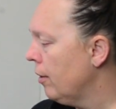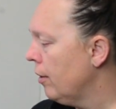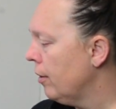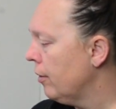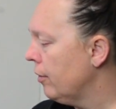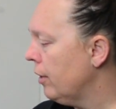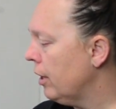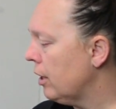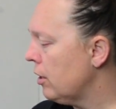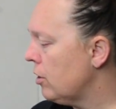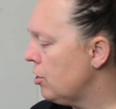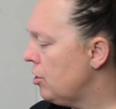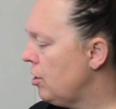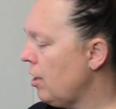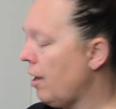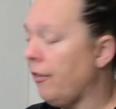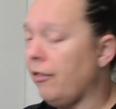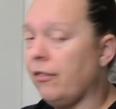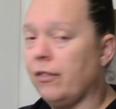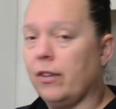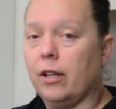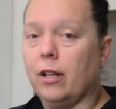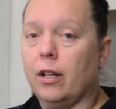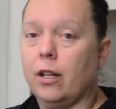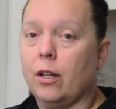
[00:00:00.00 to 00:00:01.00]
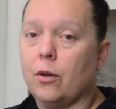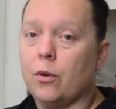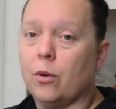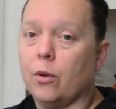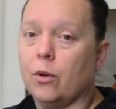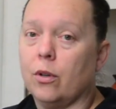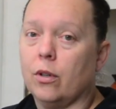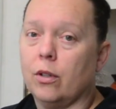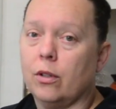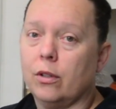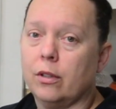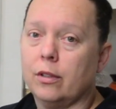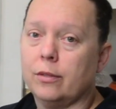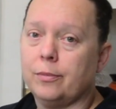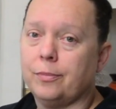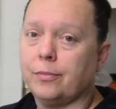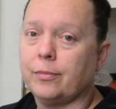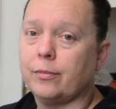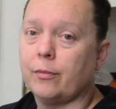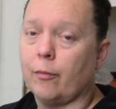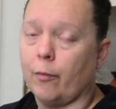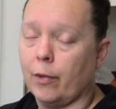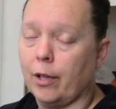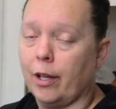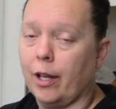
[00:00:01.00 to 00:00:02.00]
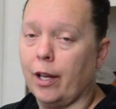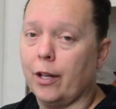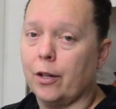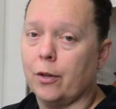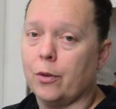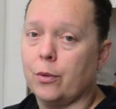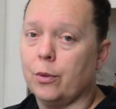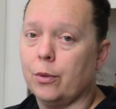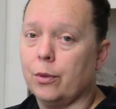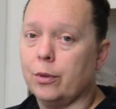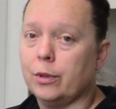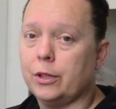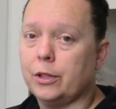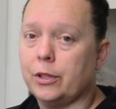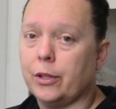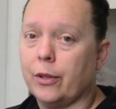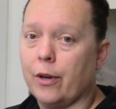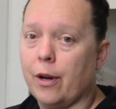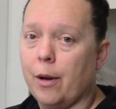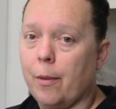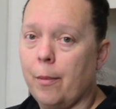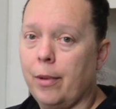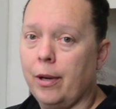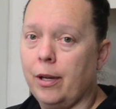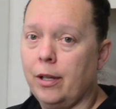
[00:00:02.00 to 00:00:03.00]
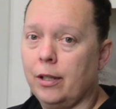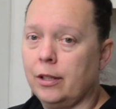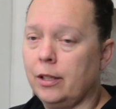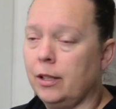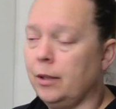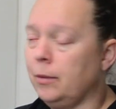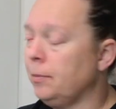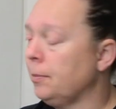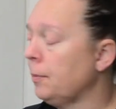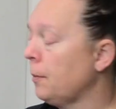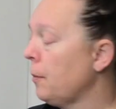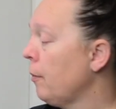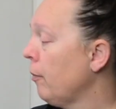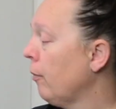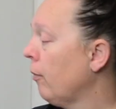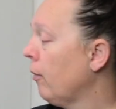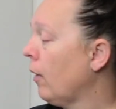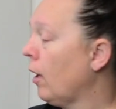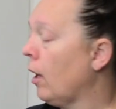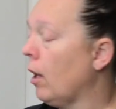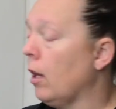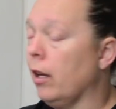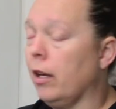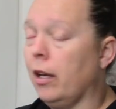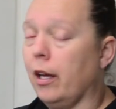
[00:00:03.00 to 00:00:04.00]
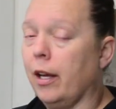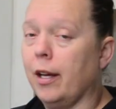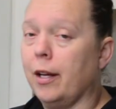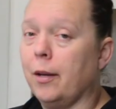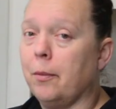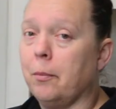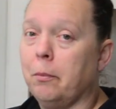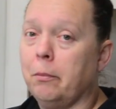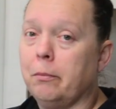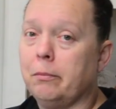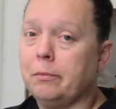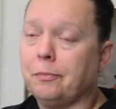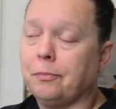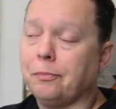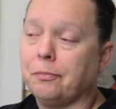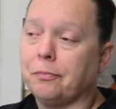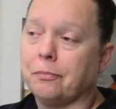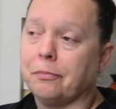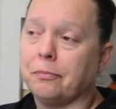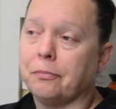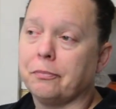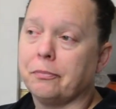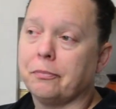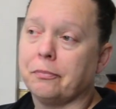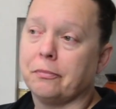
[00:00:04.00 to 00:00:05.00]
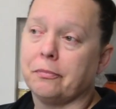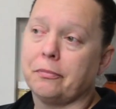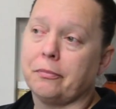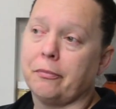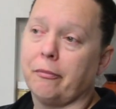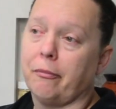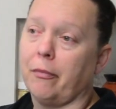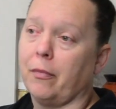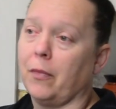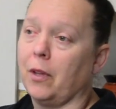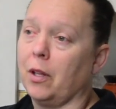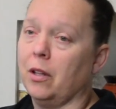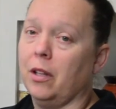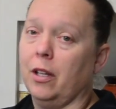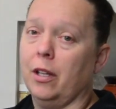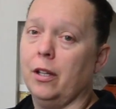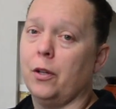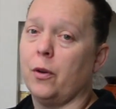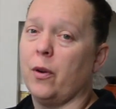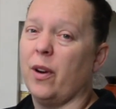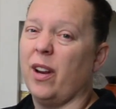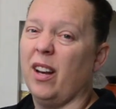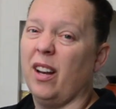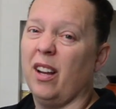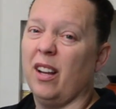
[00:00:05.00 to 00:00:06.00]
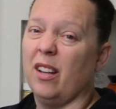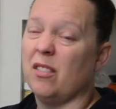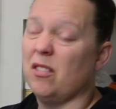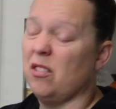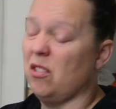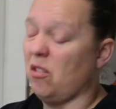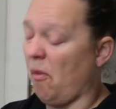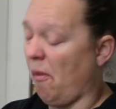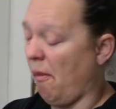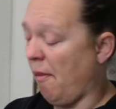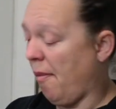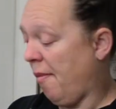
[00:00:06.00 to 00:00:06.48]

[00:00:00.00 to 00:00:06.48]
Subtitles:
that's definitely cool. Like a cool syrup. Again, the ingredients.